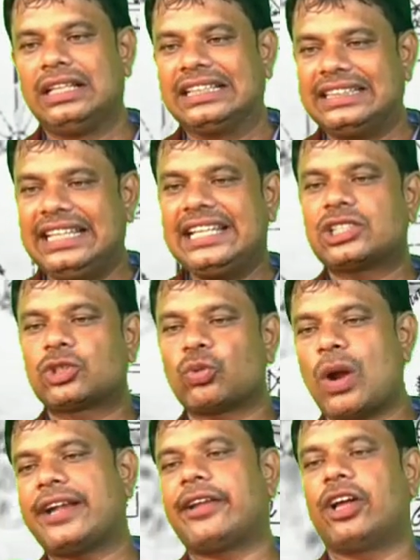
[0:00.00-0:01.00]
This
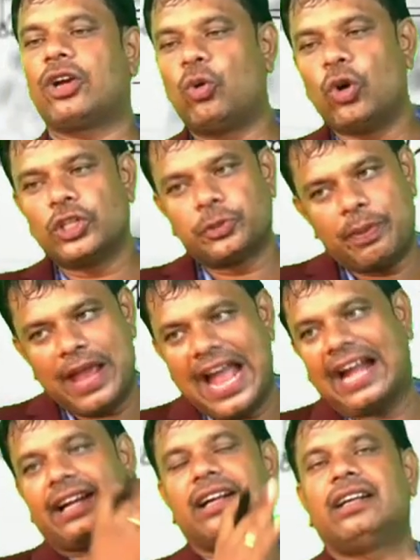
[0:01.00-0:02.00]
water goes
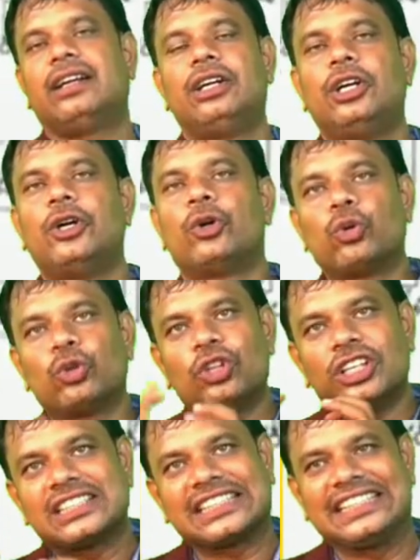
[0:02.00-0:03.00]
back to
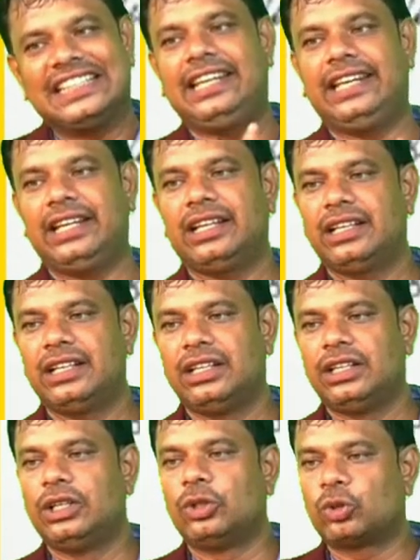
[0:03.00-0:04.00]
the sea
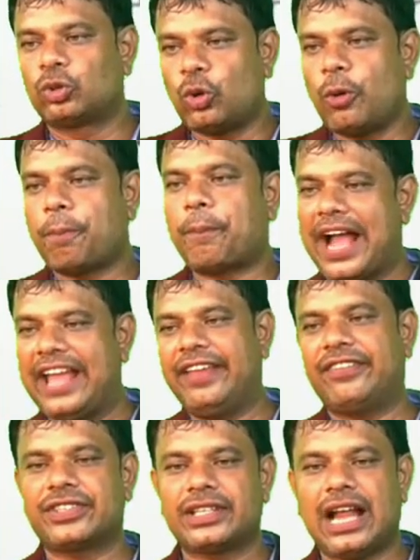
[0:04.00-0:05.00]
through
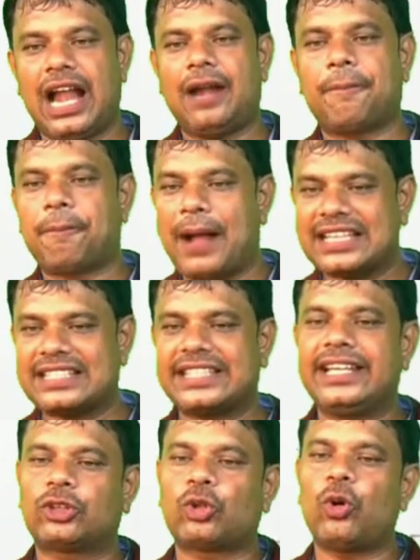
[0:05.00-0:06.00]
pipes and
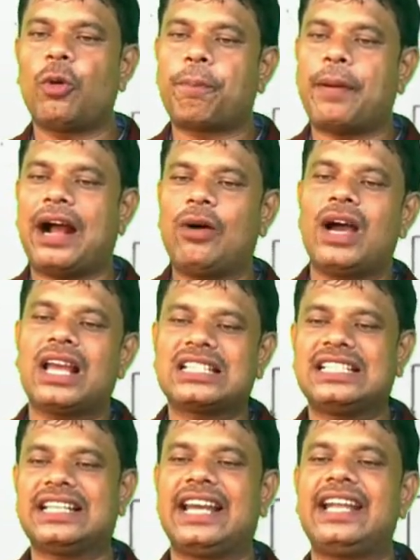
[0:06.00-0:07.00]
passing through power
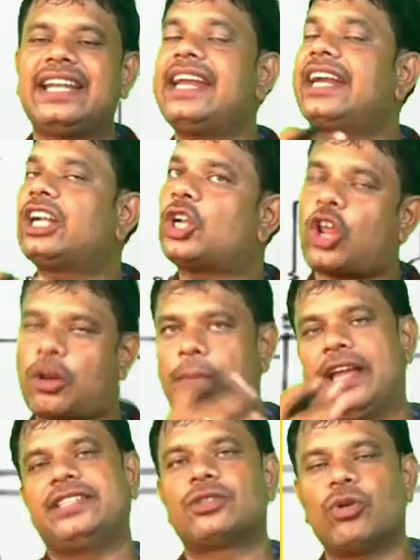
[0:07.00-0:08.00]
generating
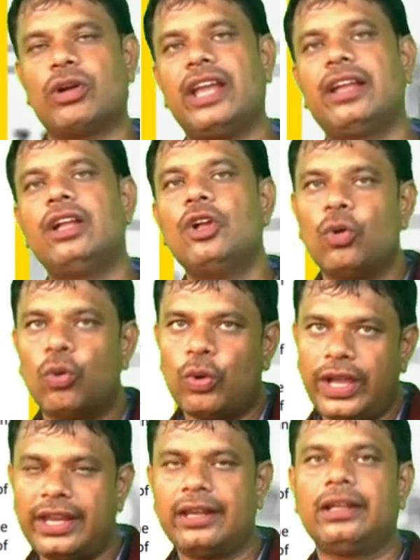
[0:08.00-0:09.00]
turbines. Okay,
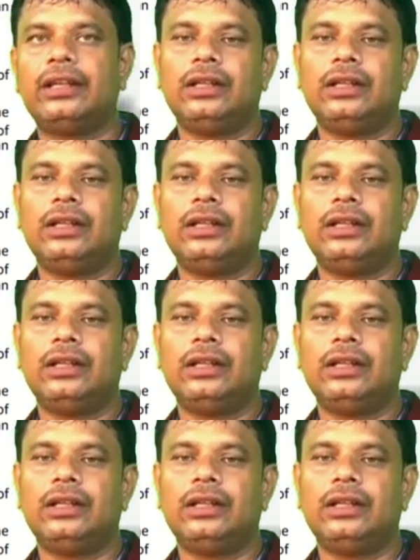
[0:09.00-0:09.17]
when